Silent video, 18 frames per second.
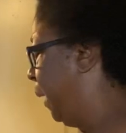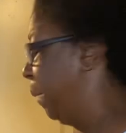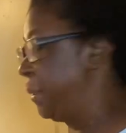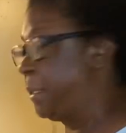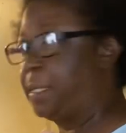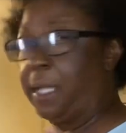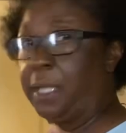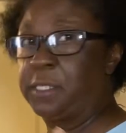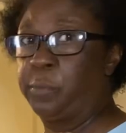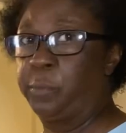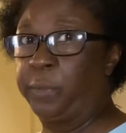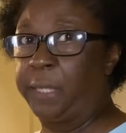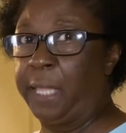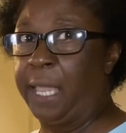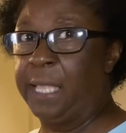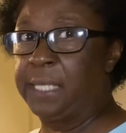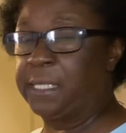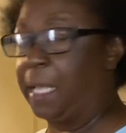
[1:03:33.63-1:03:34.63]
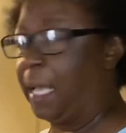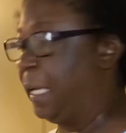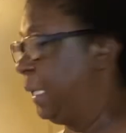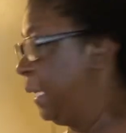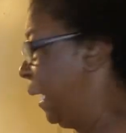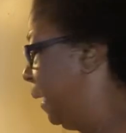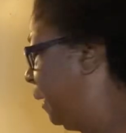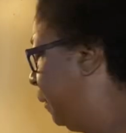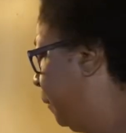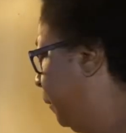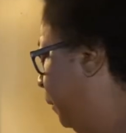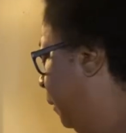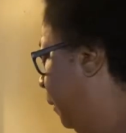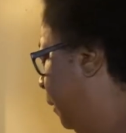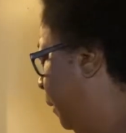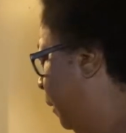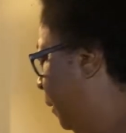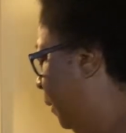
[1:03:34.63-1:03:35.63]
obsessed with things like that.
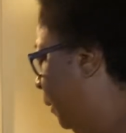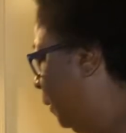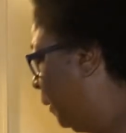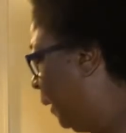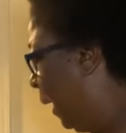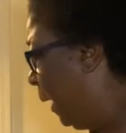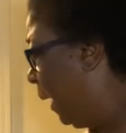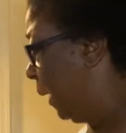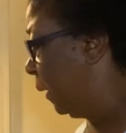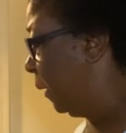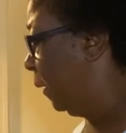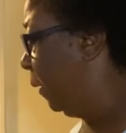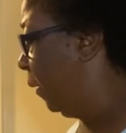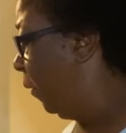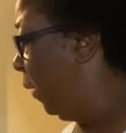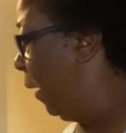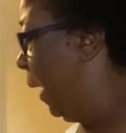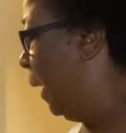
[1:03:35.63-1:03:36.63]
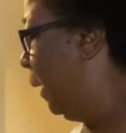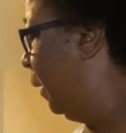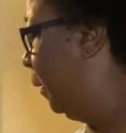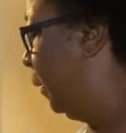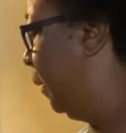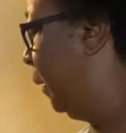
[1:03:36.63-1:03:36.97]
I got to learn how to